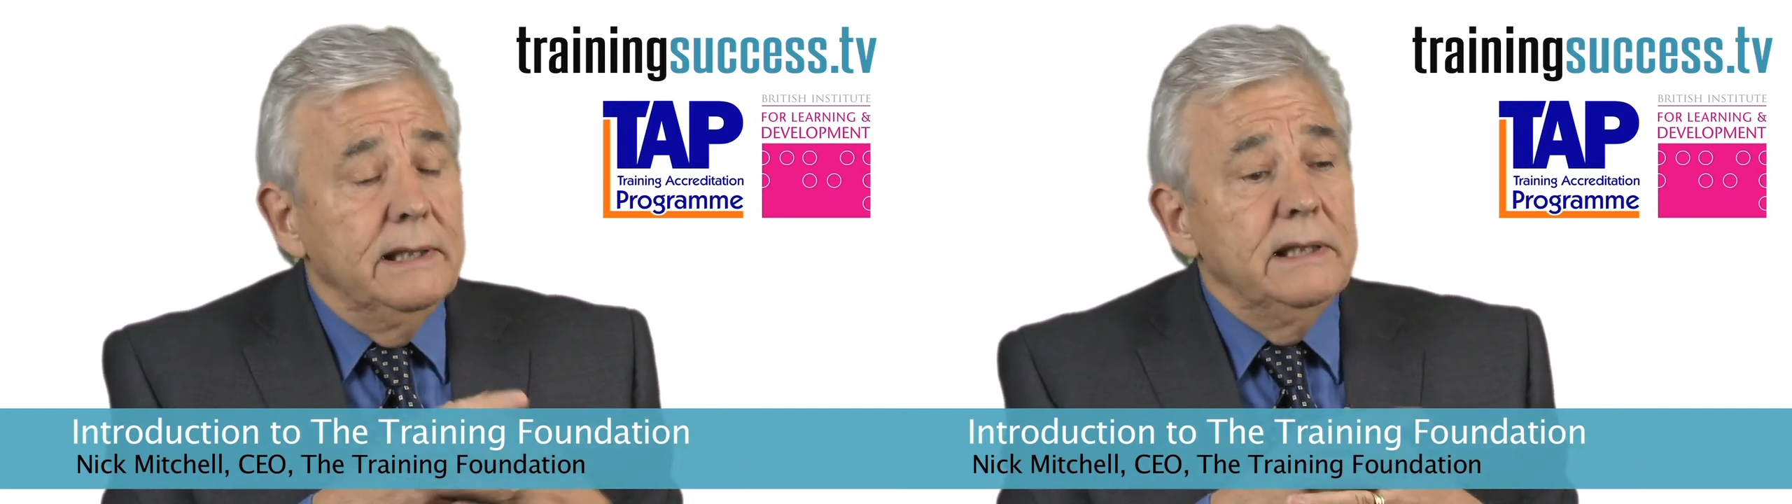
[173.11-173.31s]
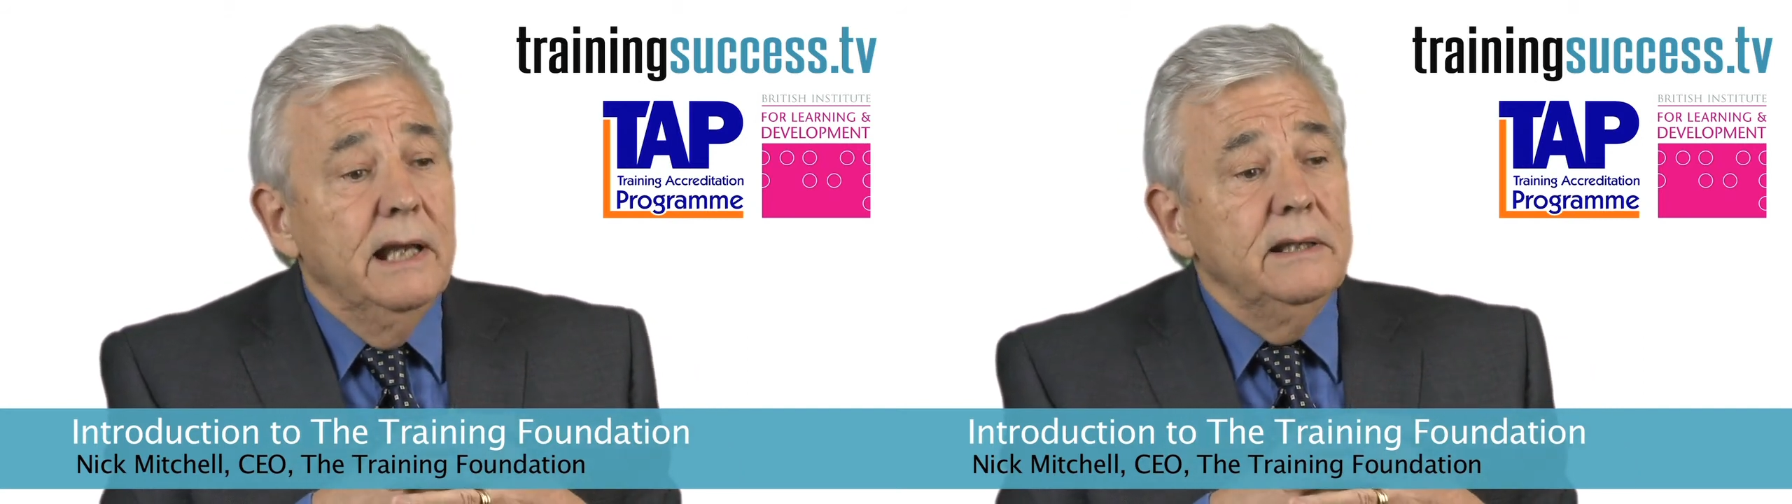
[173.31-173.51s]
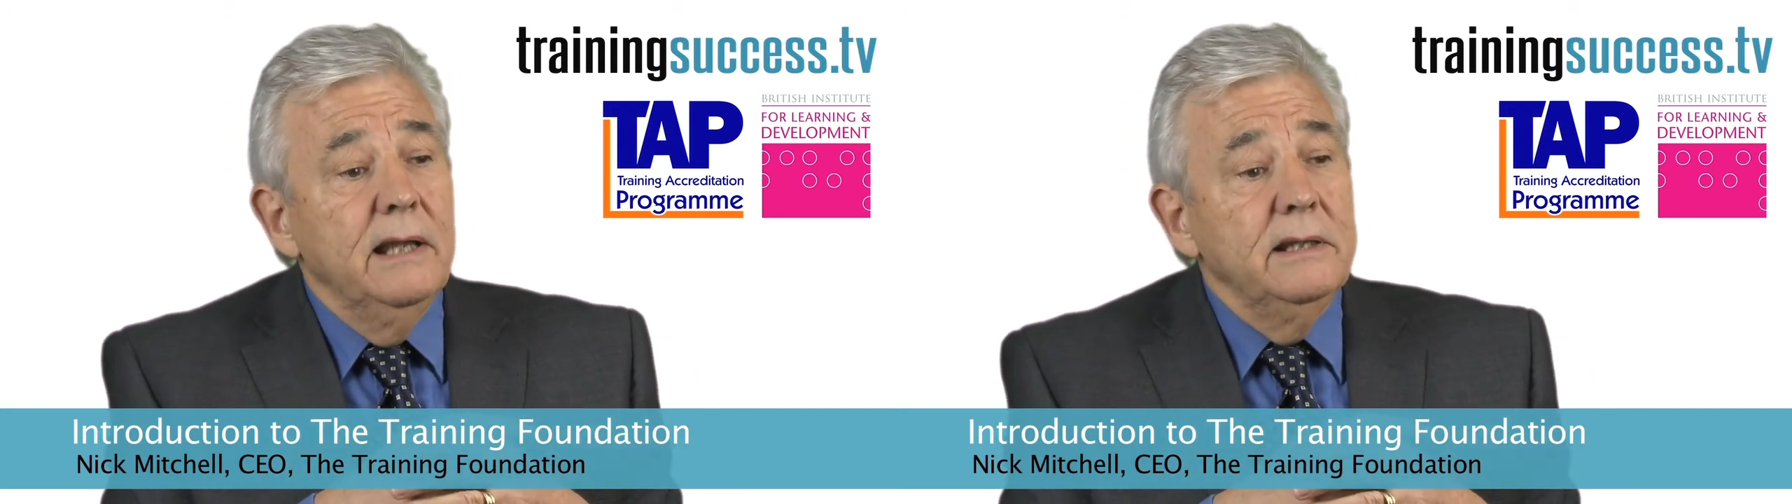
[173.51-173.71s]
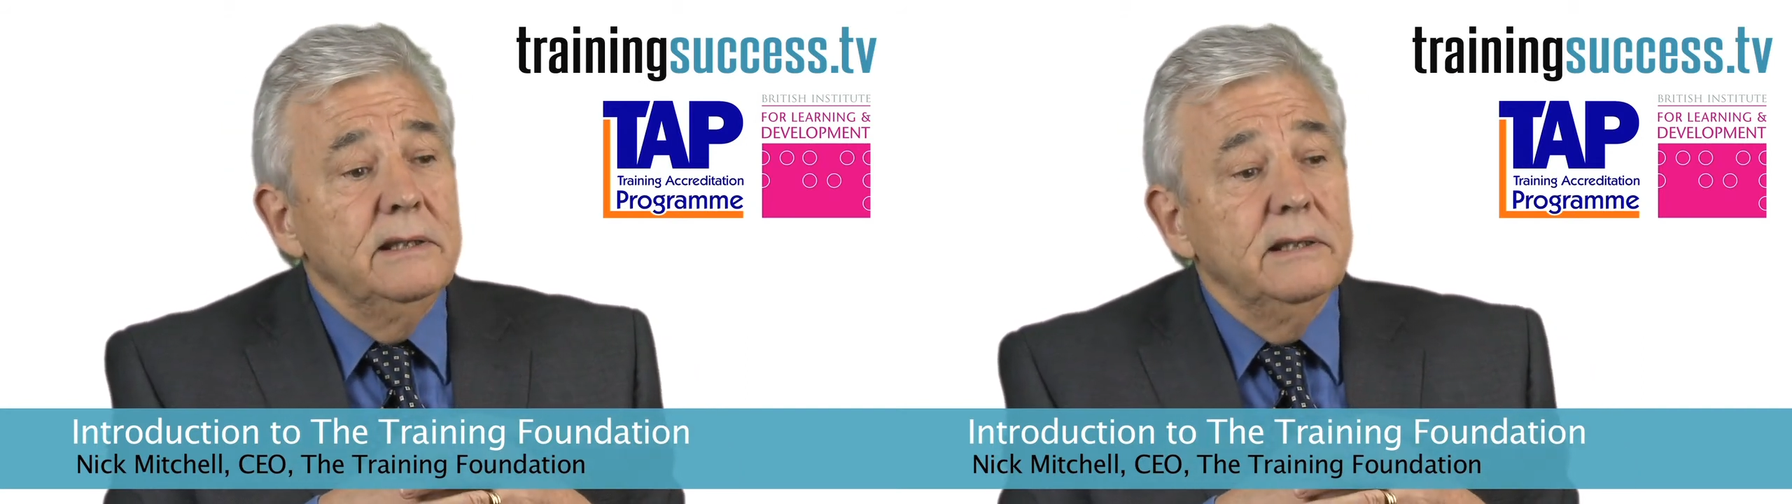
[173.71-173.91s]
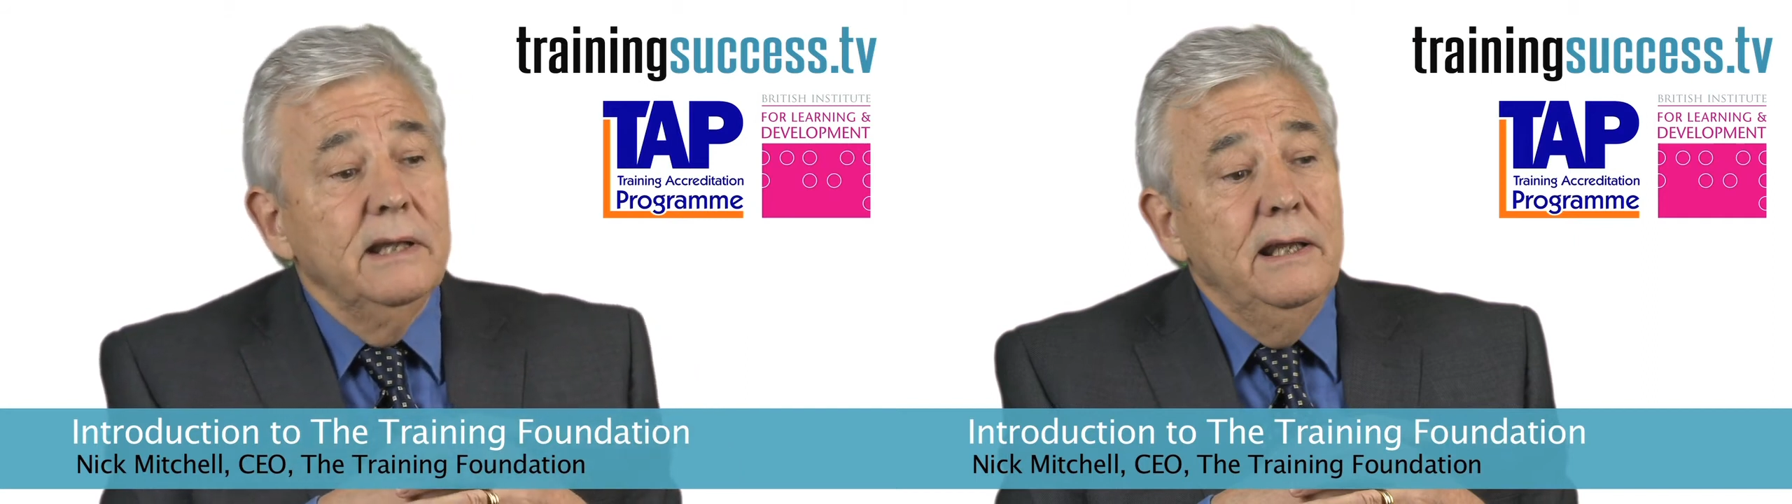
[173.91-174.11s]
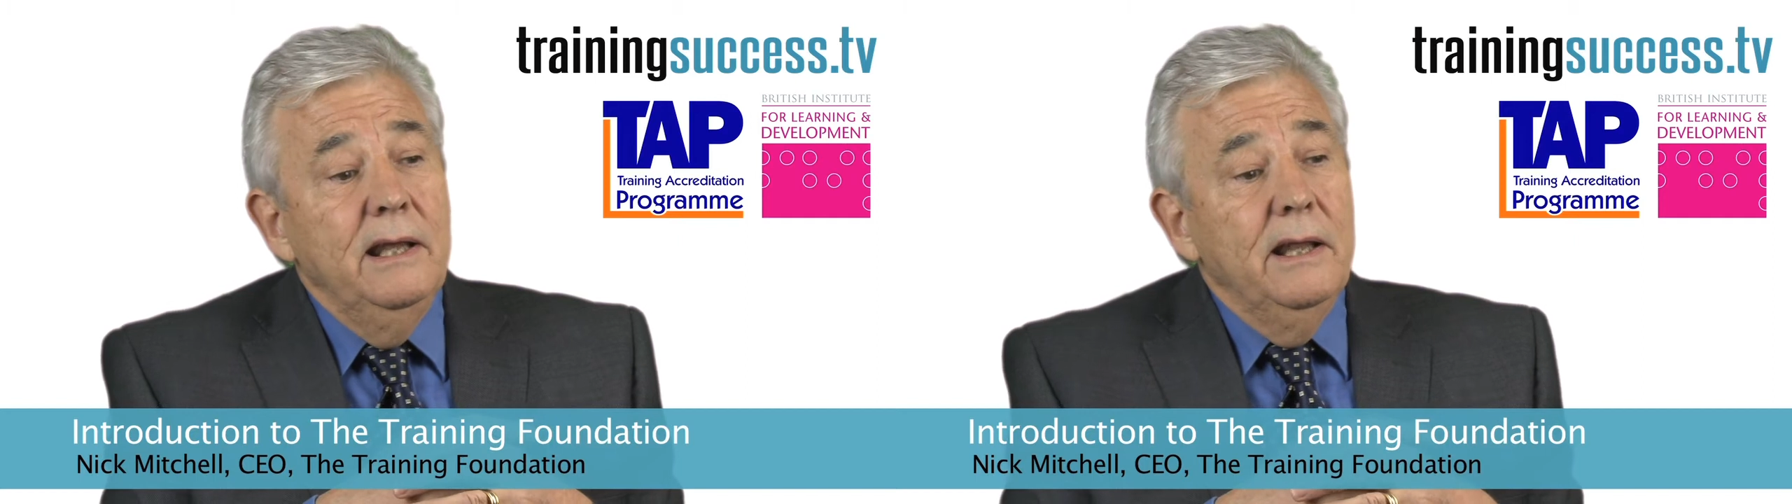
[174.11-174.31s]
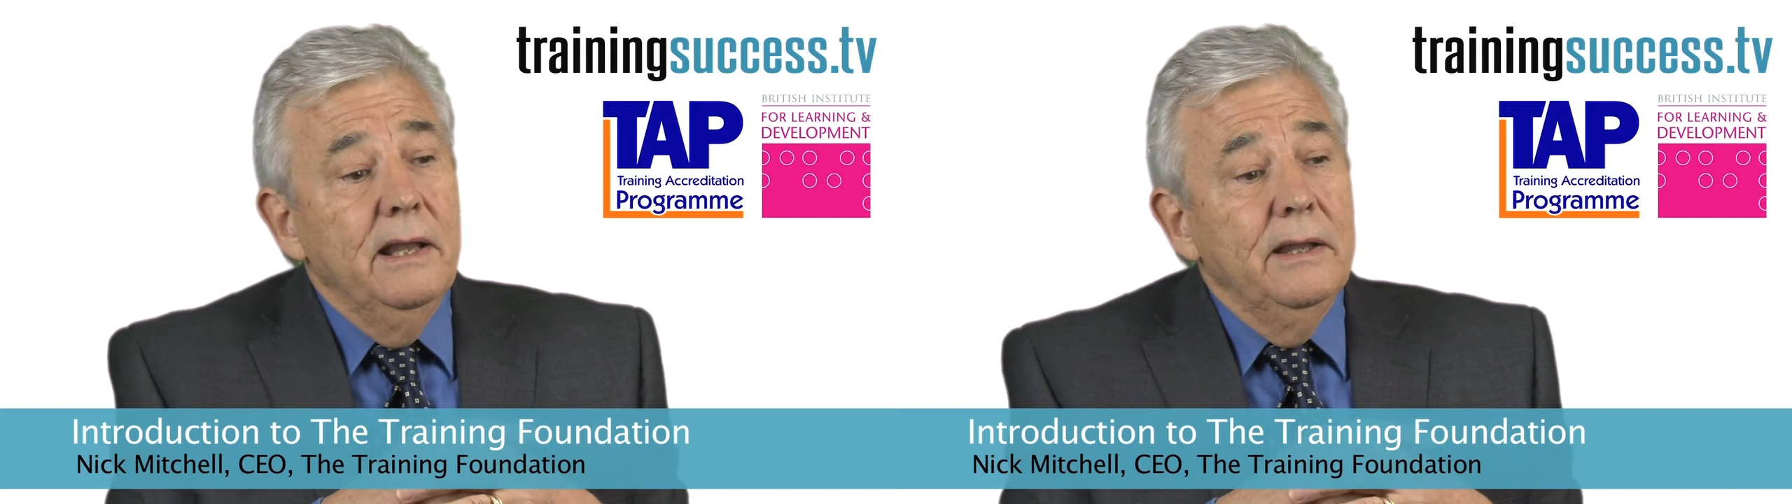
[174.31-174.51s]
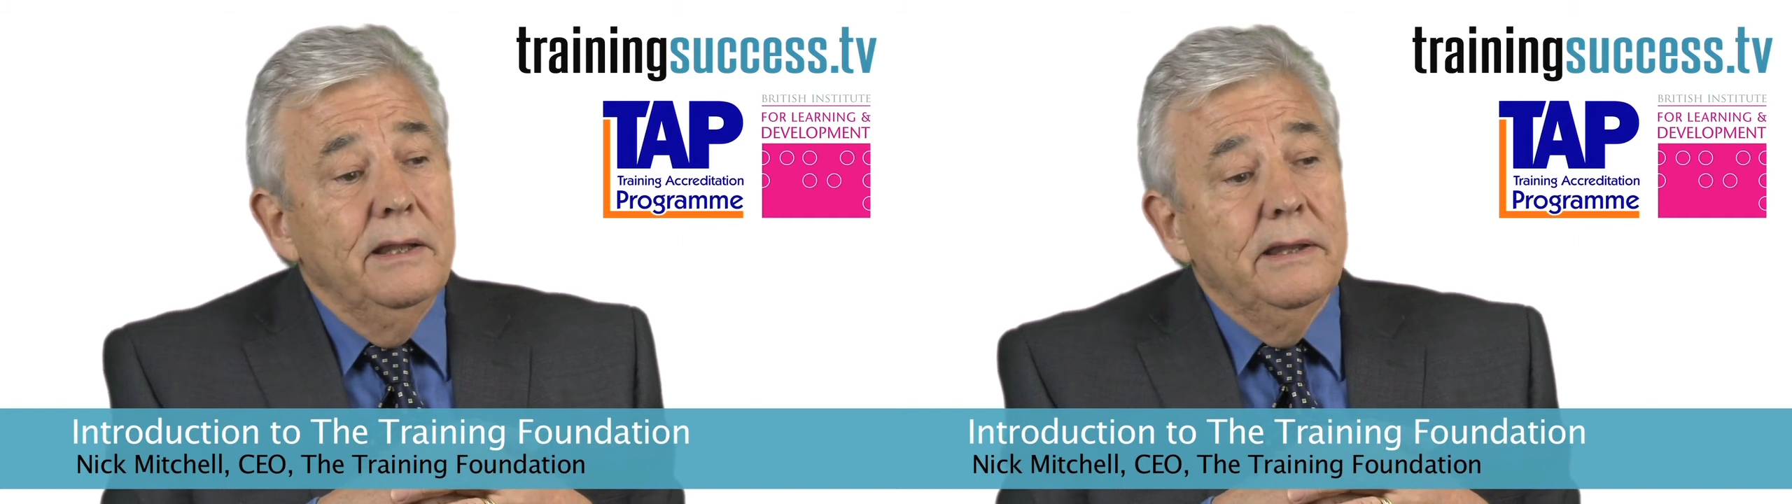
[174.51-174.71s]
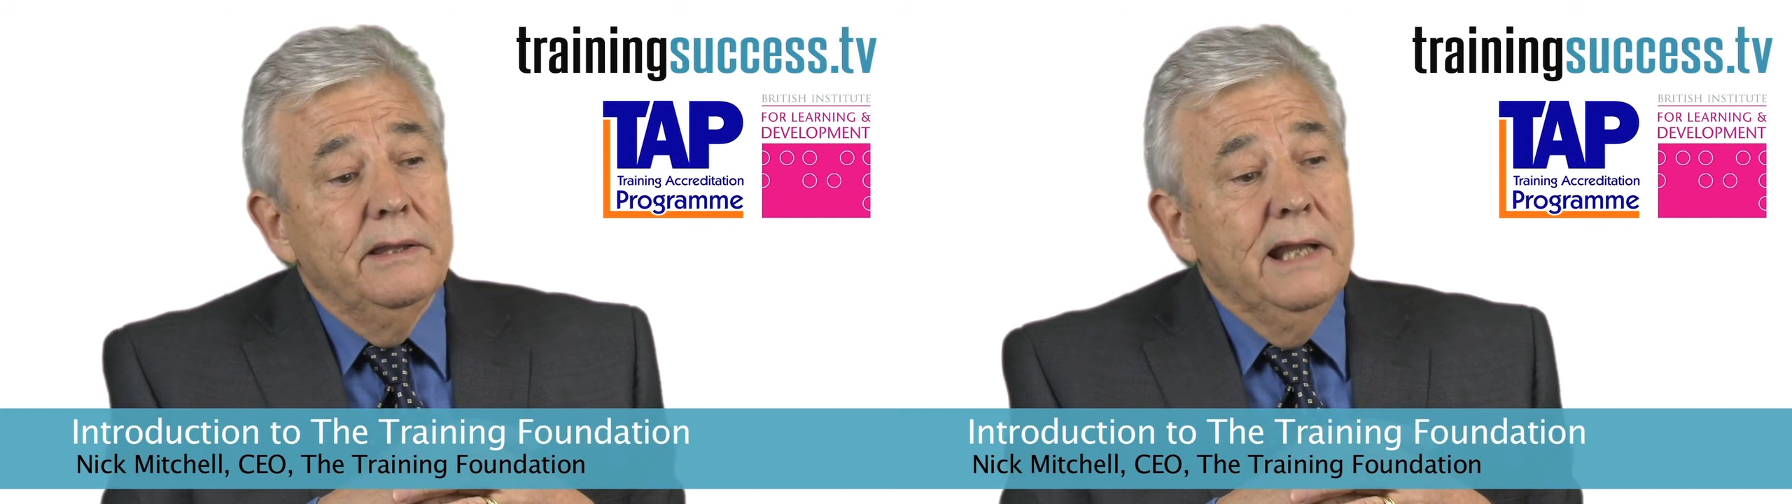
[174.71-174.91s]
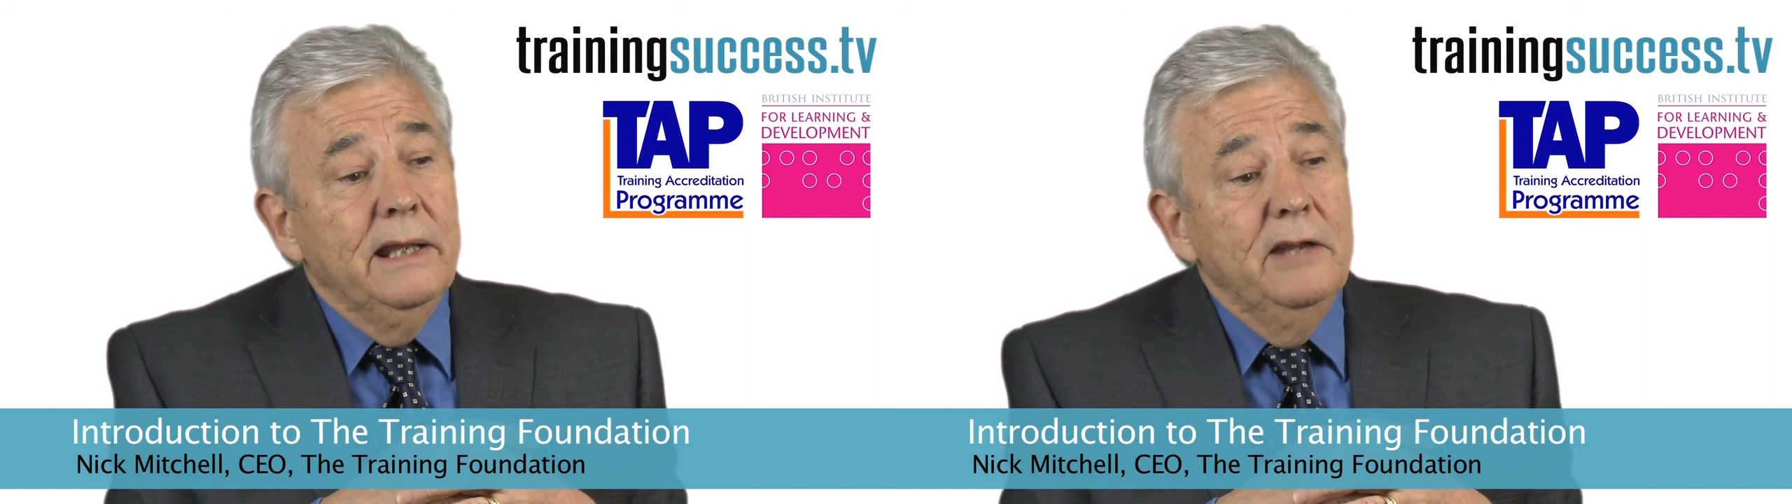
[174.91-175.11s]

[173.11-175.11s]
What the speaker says: And that